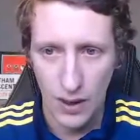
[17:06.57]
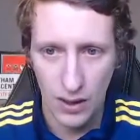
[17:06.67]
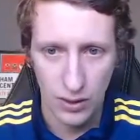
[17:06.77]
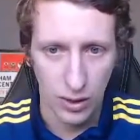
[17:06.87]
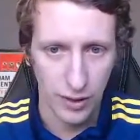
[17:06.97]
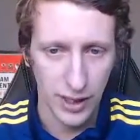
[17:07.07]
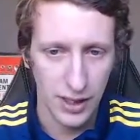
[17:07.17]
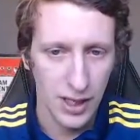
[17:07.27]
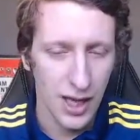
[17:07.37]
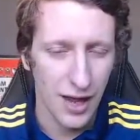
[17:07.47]
Corner in.
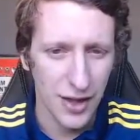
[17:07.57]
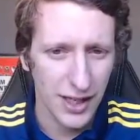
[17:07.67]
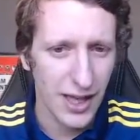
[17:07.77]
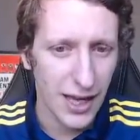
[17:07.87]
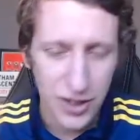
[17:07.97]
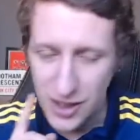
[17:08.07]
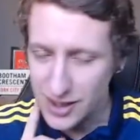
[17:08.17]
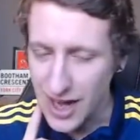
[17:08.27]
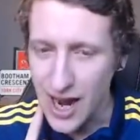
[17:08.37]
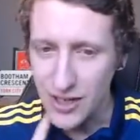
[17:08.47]
I think he actually
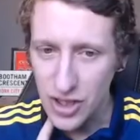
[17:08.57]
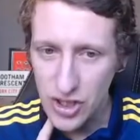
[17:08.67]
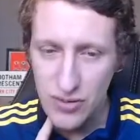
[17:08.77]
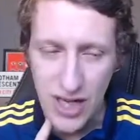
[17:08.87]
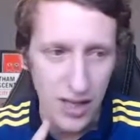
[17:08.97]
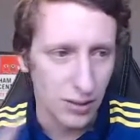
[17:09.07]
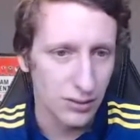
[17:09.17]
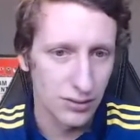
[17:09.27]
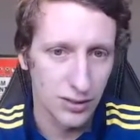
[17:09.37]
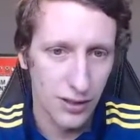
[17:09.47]
signed a new deal
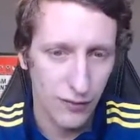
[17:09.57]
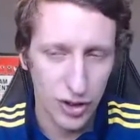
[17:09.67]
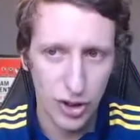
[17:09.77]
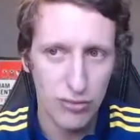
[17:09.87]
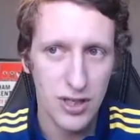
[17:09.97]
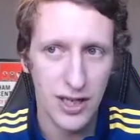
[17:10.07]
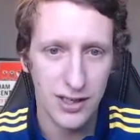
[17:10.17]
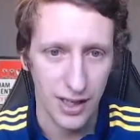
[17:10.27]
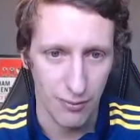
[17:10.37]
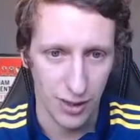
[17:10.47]
for 2 years,
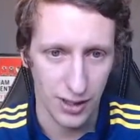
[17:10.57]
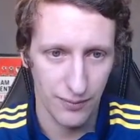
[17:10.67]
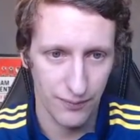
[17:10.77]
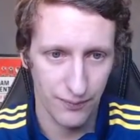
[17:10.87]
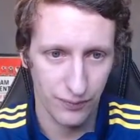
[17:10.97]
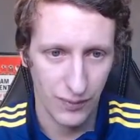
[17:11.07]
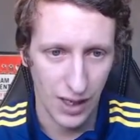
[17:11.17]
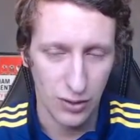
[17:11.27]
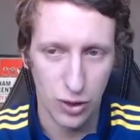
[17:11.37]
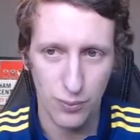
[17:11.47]
Emre. I
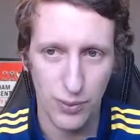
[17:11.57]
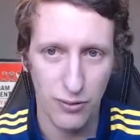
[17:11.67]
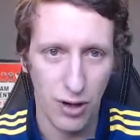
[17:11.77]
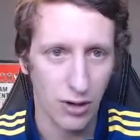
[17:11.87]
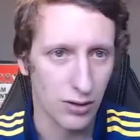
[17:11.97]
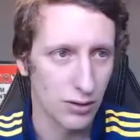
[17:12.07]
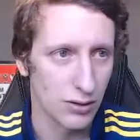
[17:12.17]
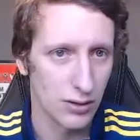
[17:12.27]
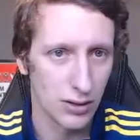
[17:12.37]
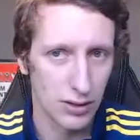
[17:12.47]
could be wrong.
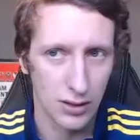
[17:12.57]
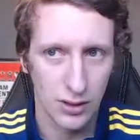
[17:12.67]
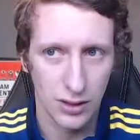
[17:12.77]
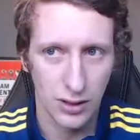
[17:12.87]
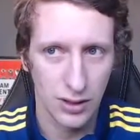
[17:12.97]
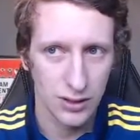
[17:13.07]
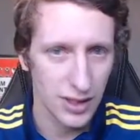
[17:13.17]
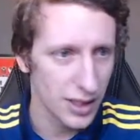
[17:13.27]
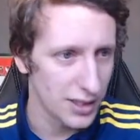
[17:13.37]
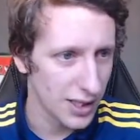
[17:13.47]
Did
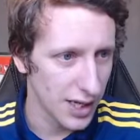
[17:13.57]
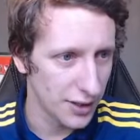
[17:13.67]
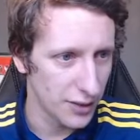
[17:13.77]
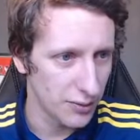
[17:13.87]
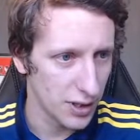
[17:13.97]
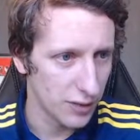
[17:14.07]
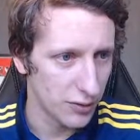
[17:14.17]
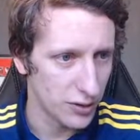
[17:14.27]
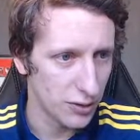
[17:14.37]
he sign a new deal for 2